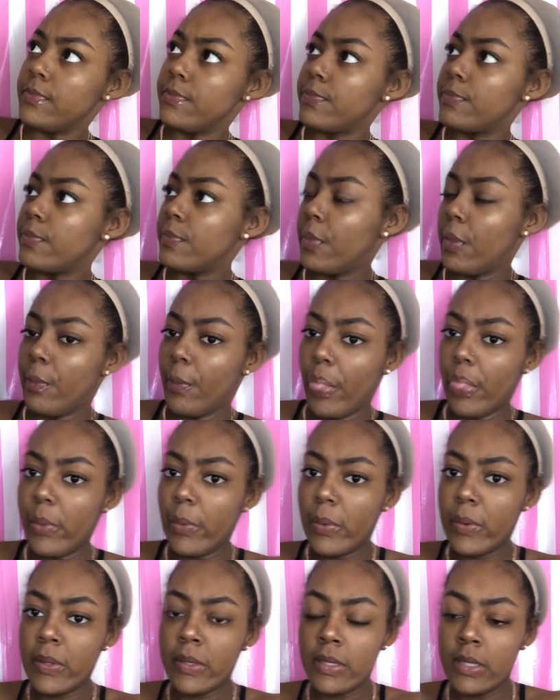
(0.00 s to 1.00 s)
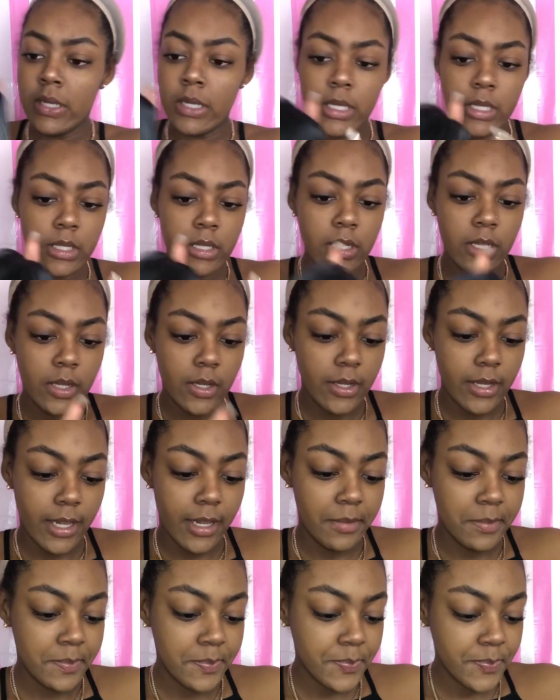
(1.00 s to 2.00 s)

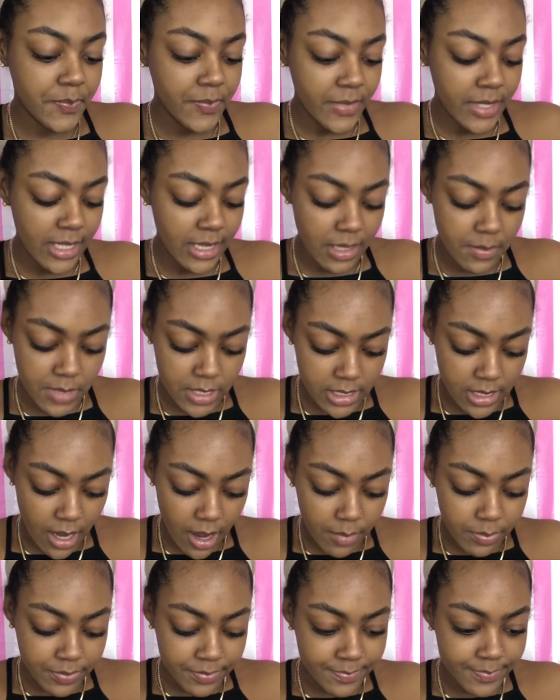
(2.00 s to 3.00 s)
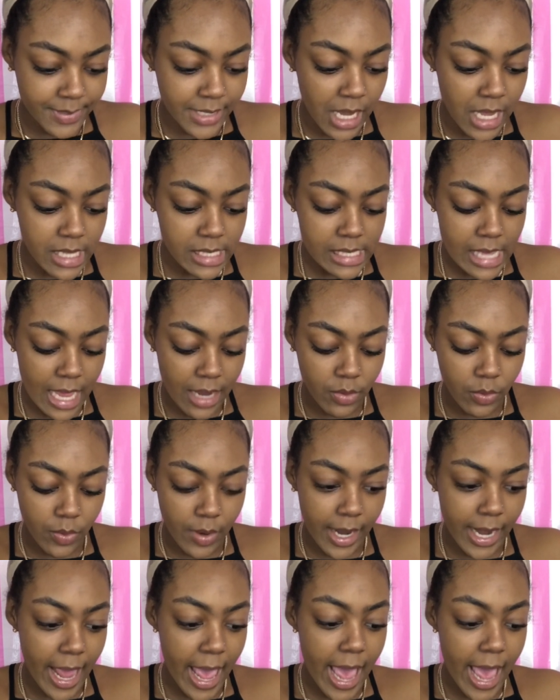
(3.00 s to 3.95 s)
Okay. Let me stop, because I don't know how to